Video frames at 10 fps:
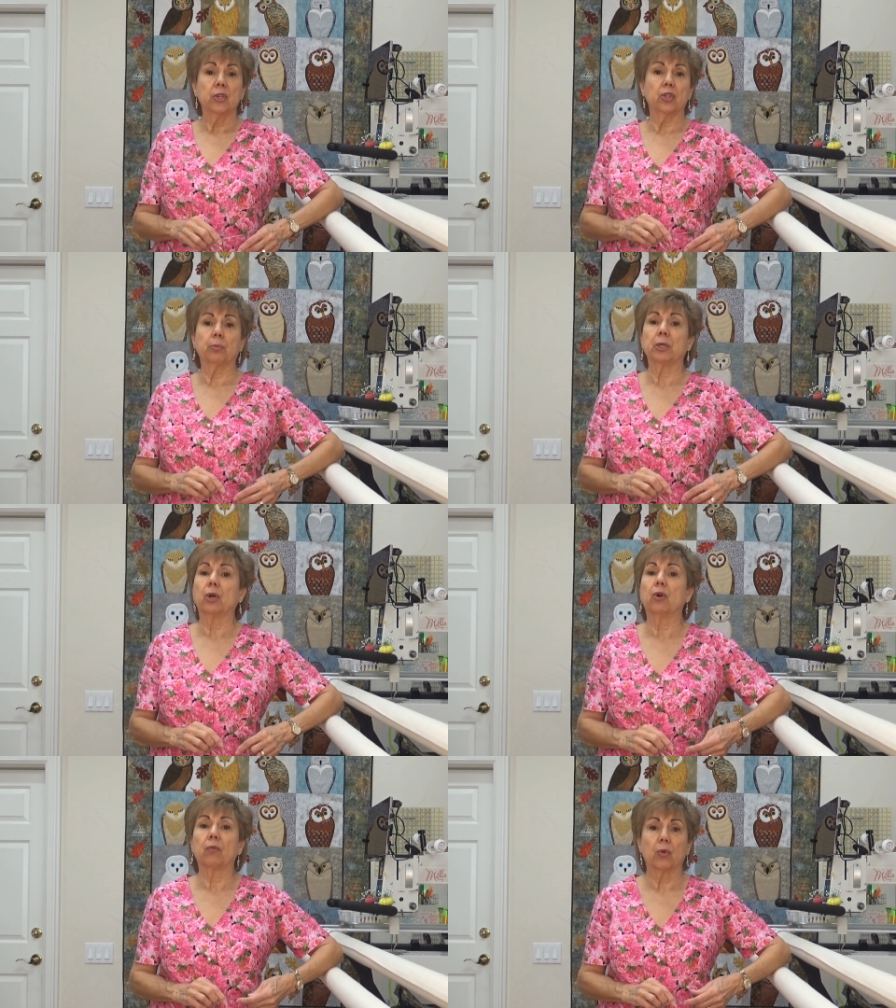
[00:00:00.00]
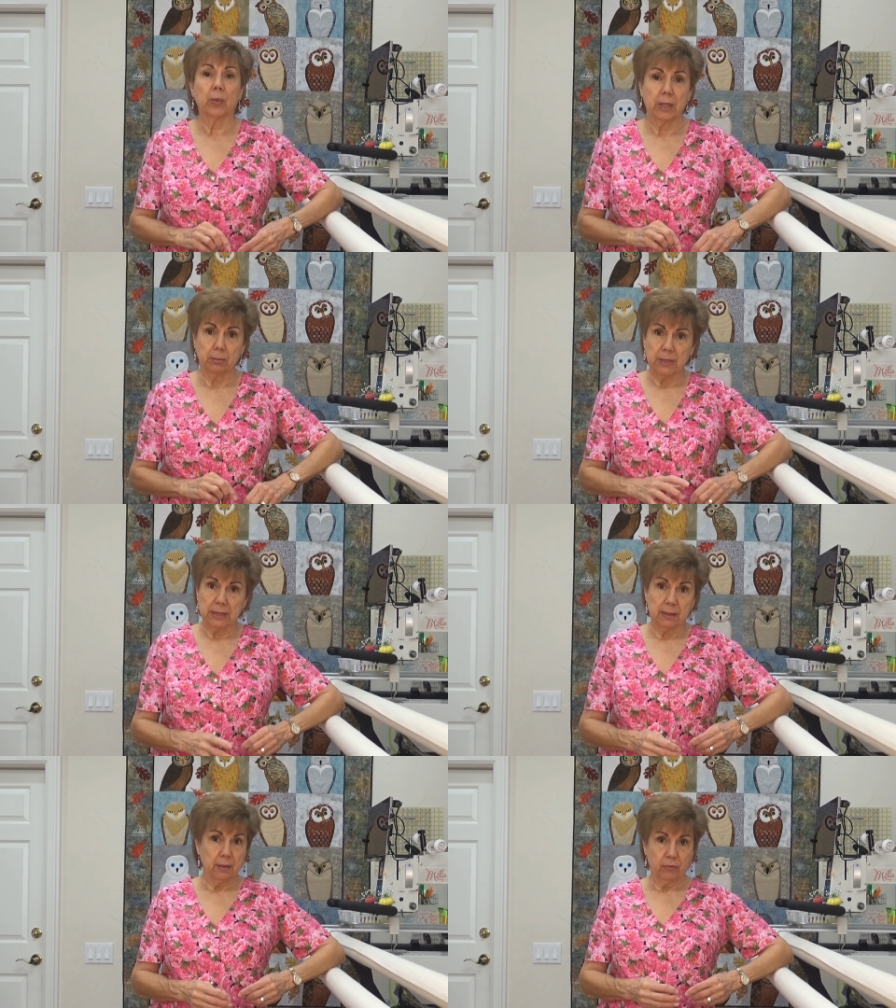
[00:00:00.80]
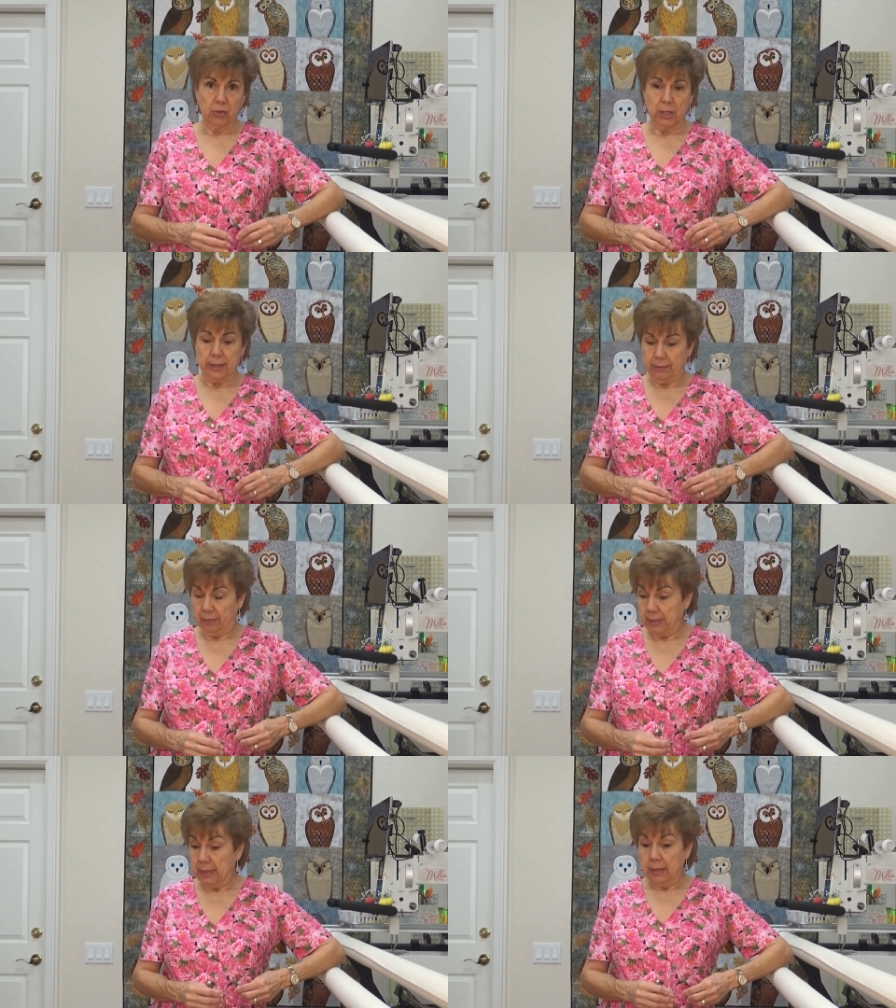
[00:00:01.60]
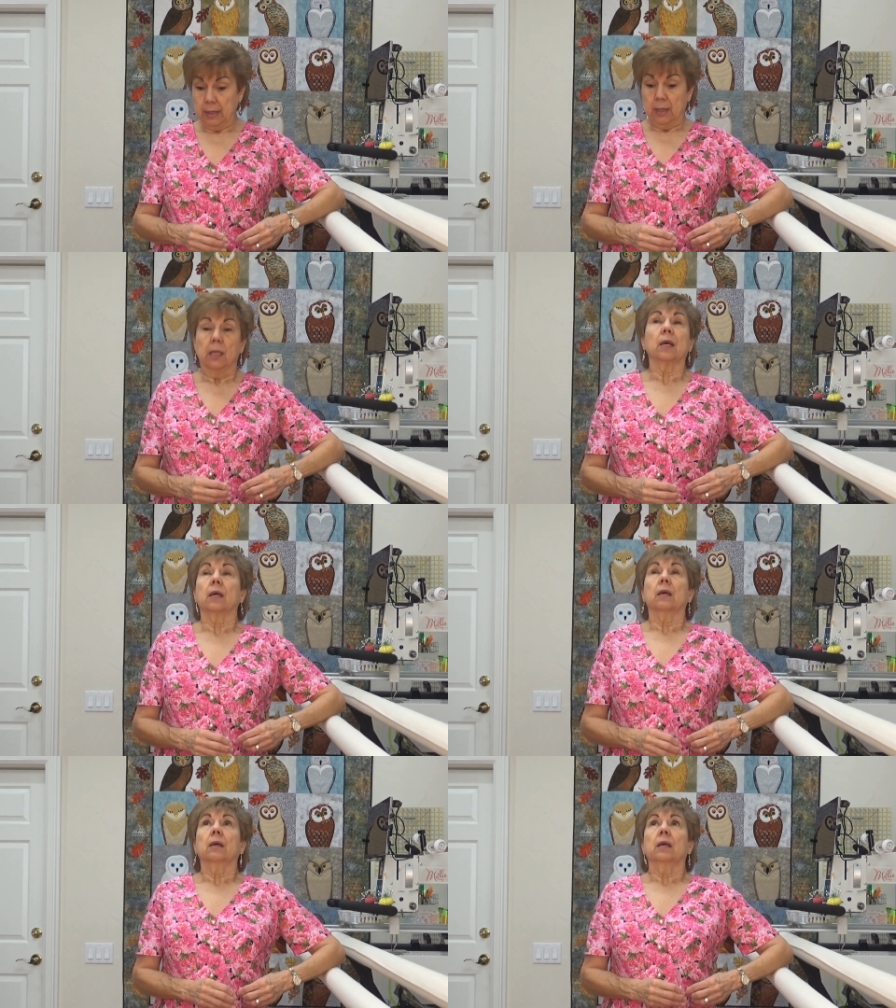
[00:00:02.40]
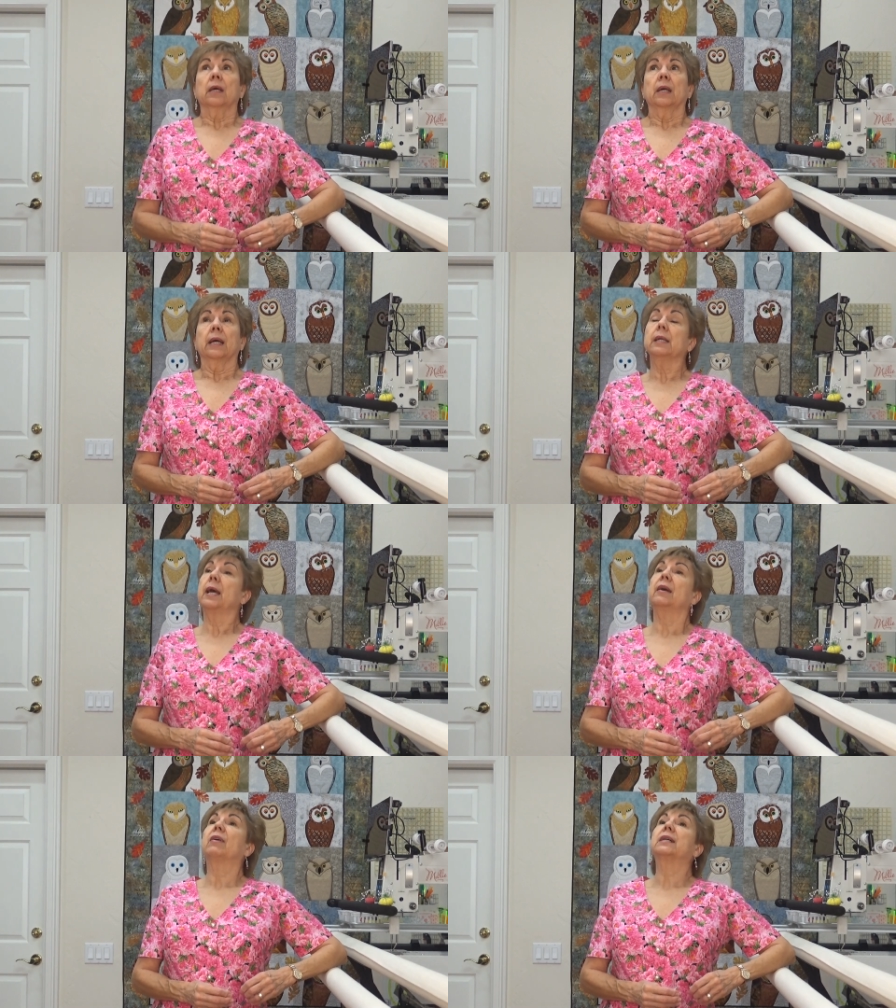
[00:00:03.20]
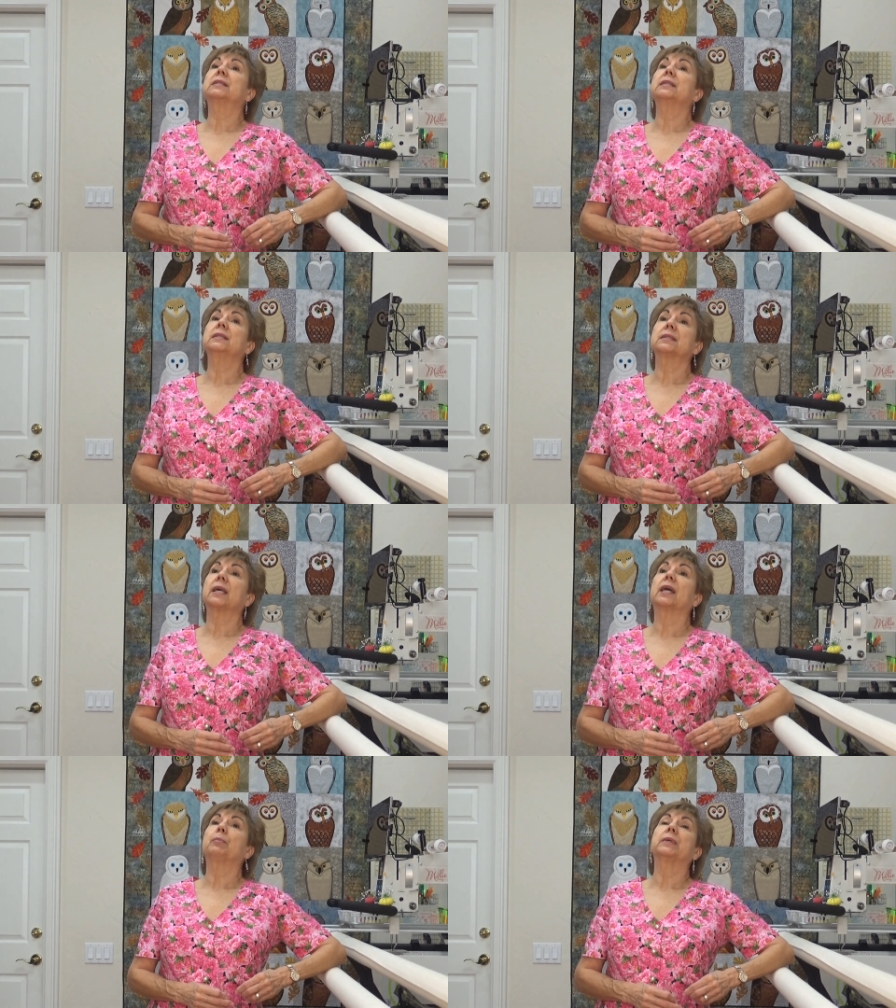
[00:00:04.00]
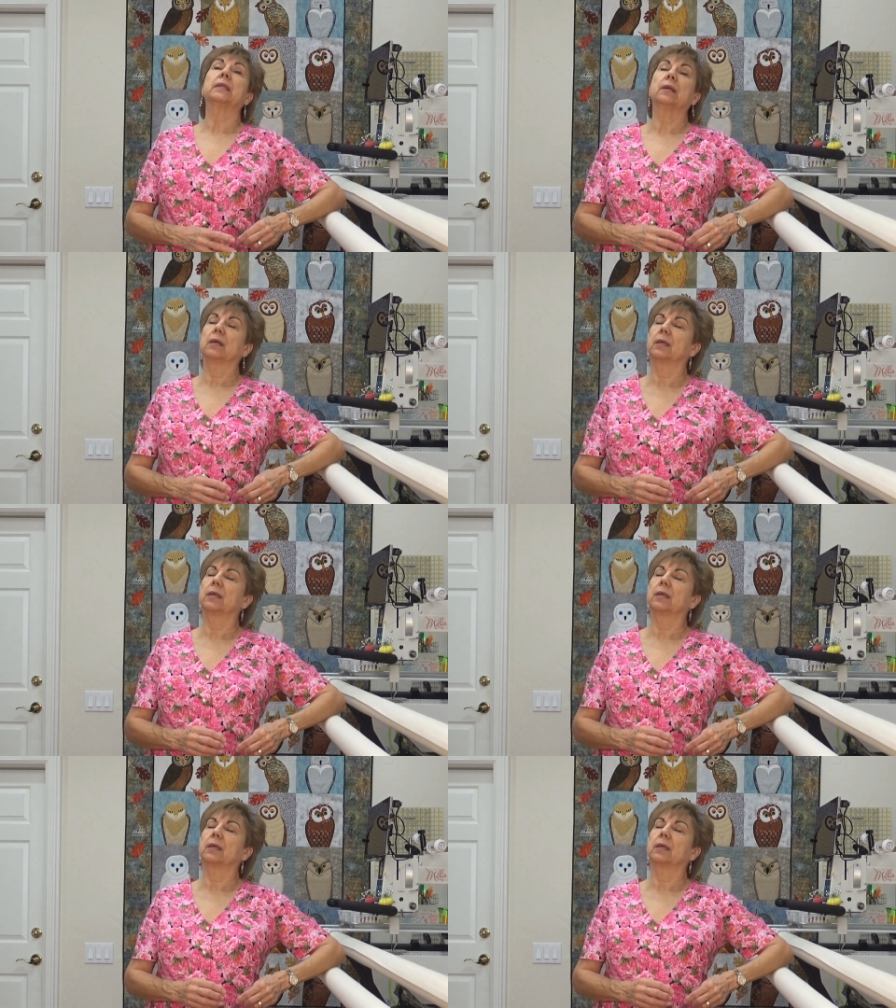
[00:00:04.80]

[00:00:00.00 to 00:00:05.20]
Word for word: you'll be overwhelmed in a sinful life. And have I seen this happen?